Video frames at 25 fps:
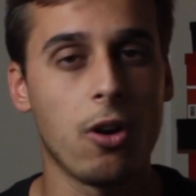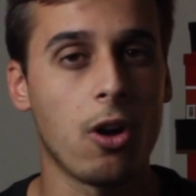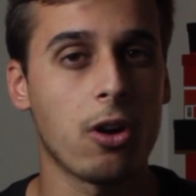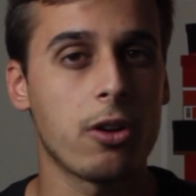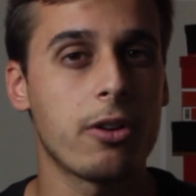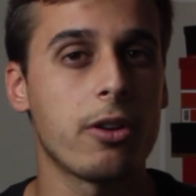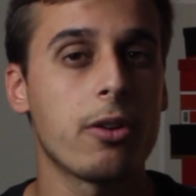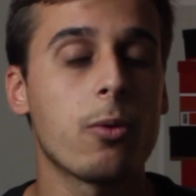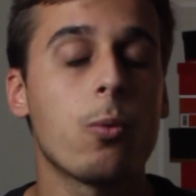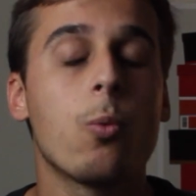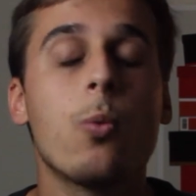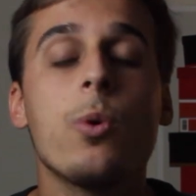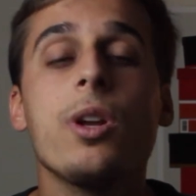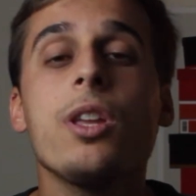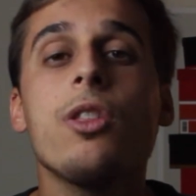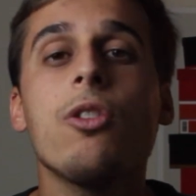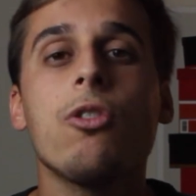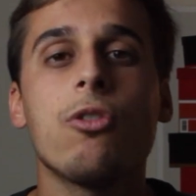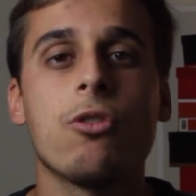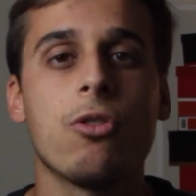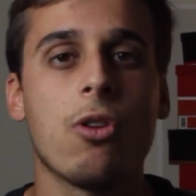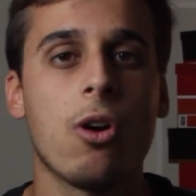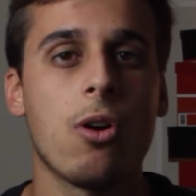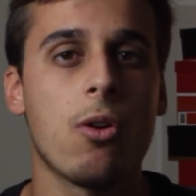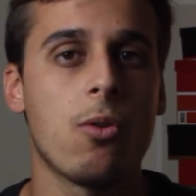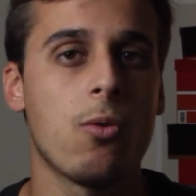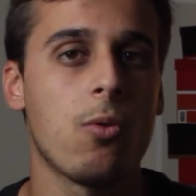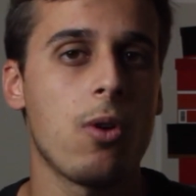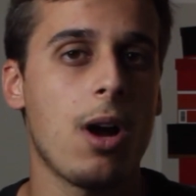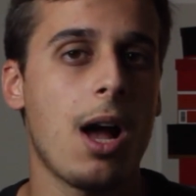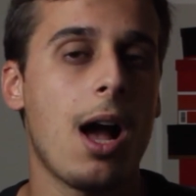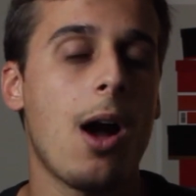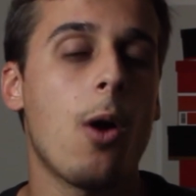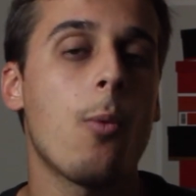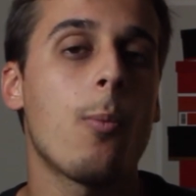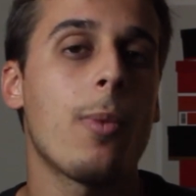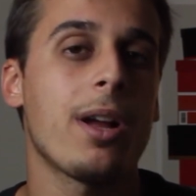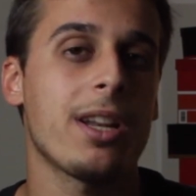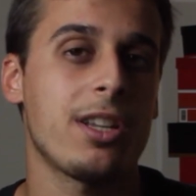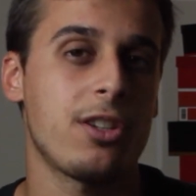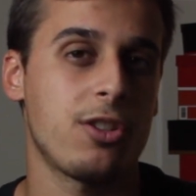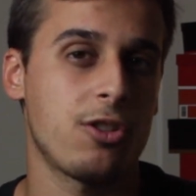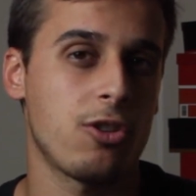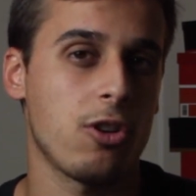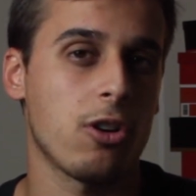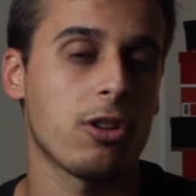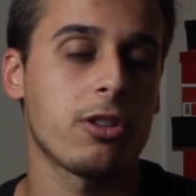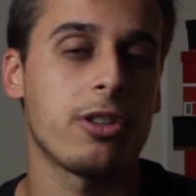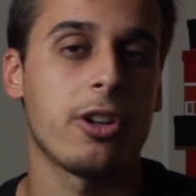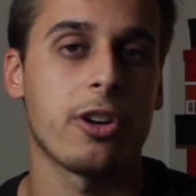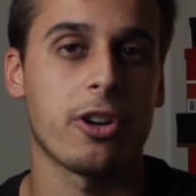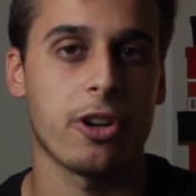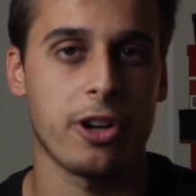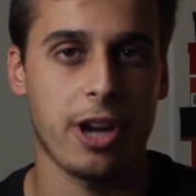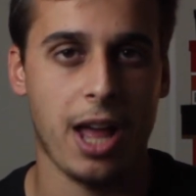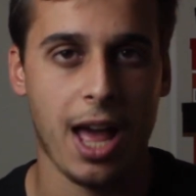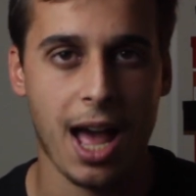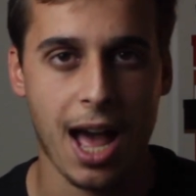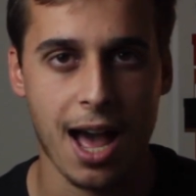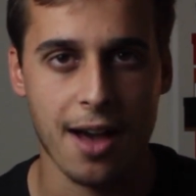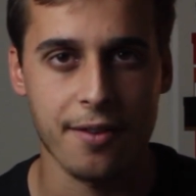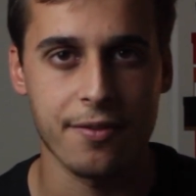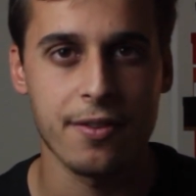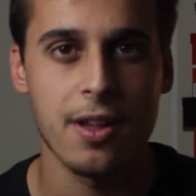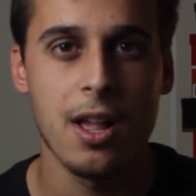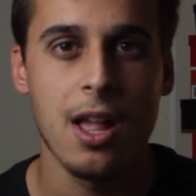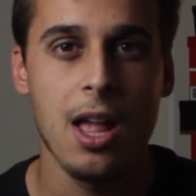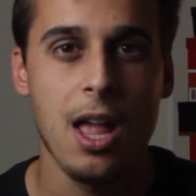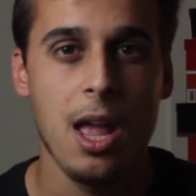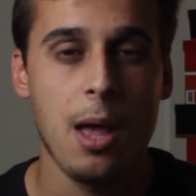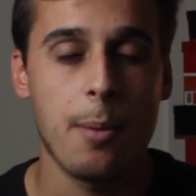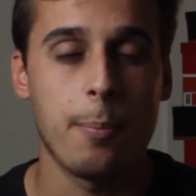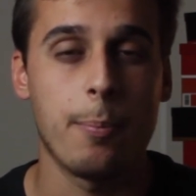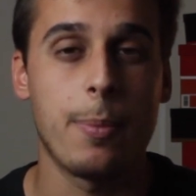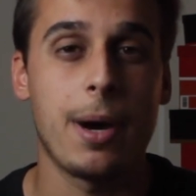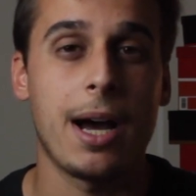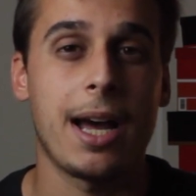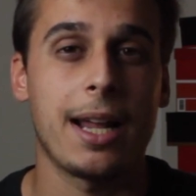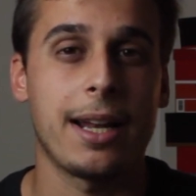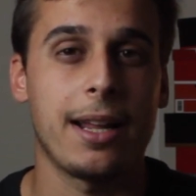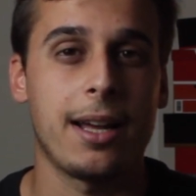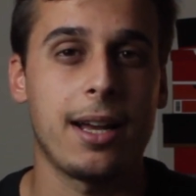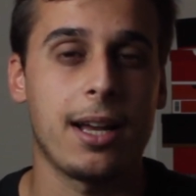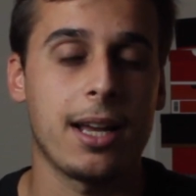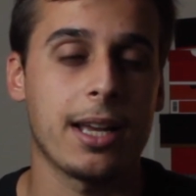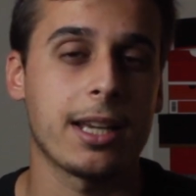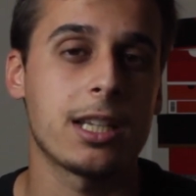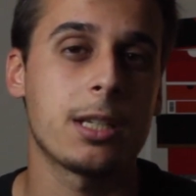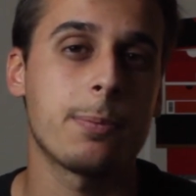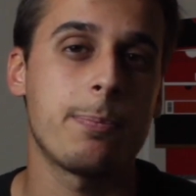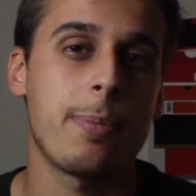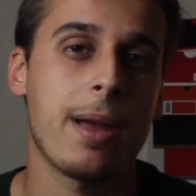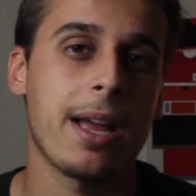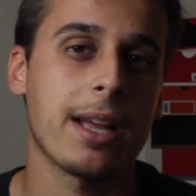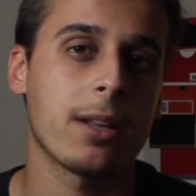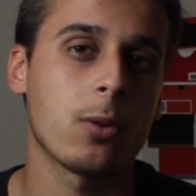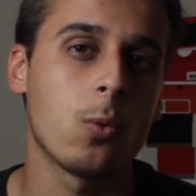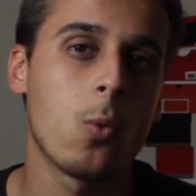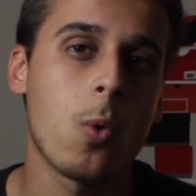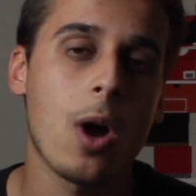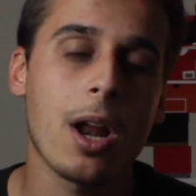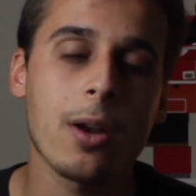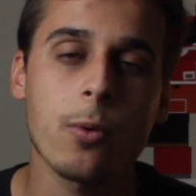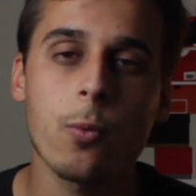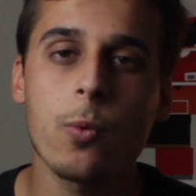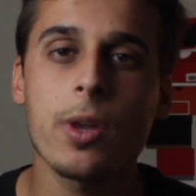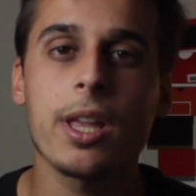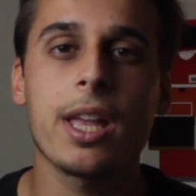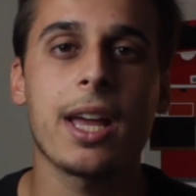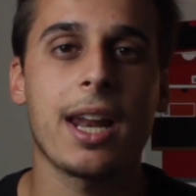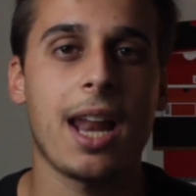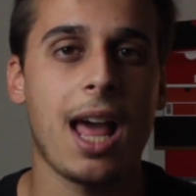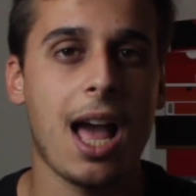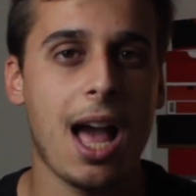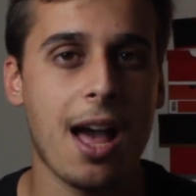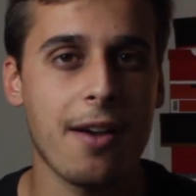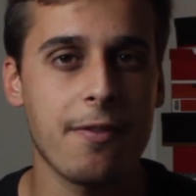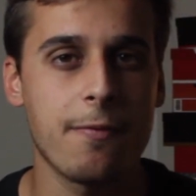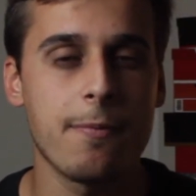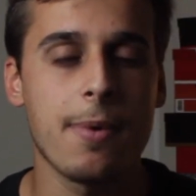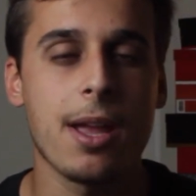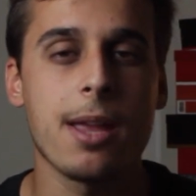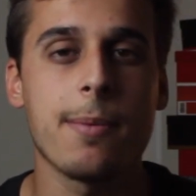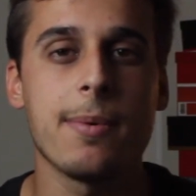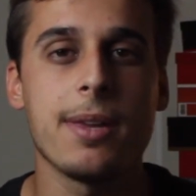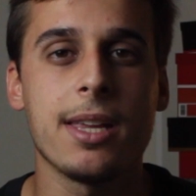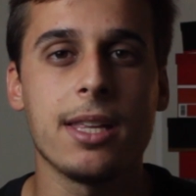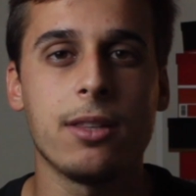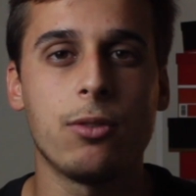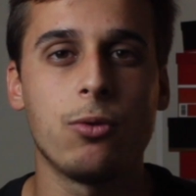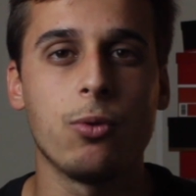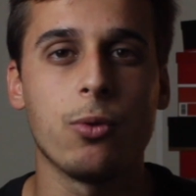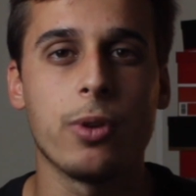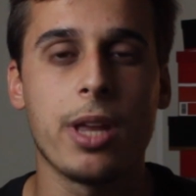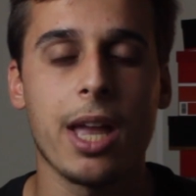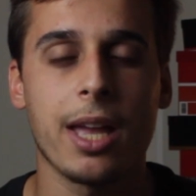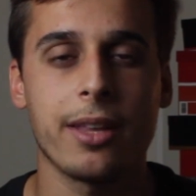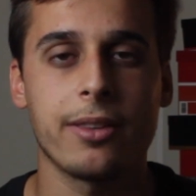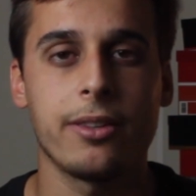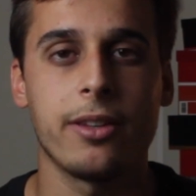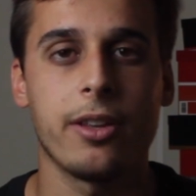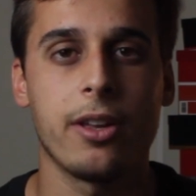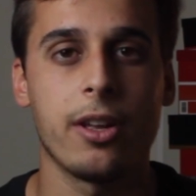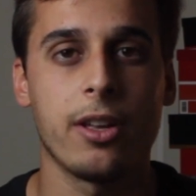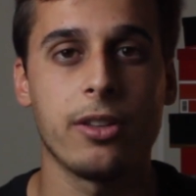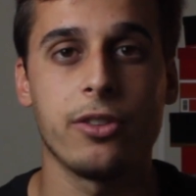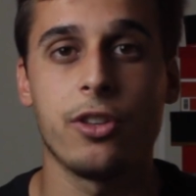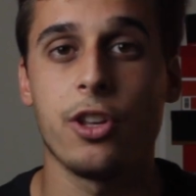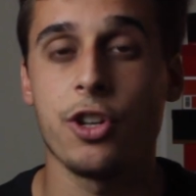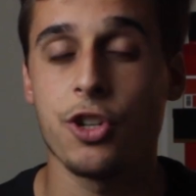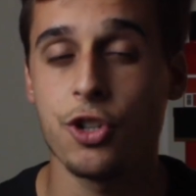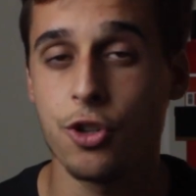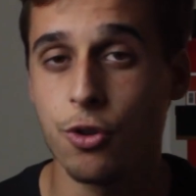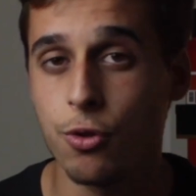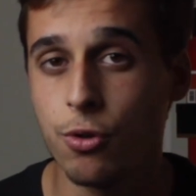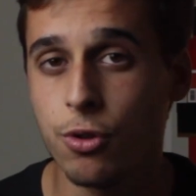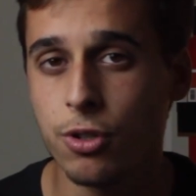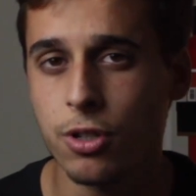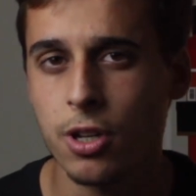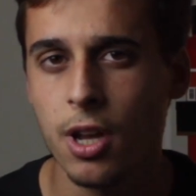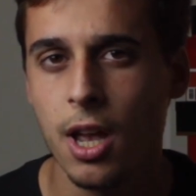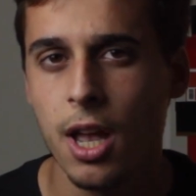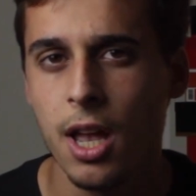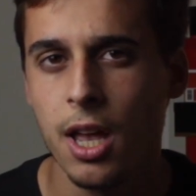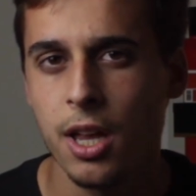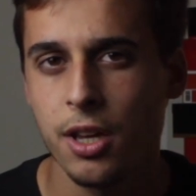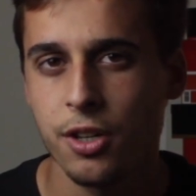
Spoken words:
Locker, we don't know how much stock they're gonna have, but expect 1 week and a half maybe to get the shoes.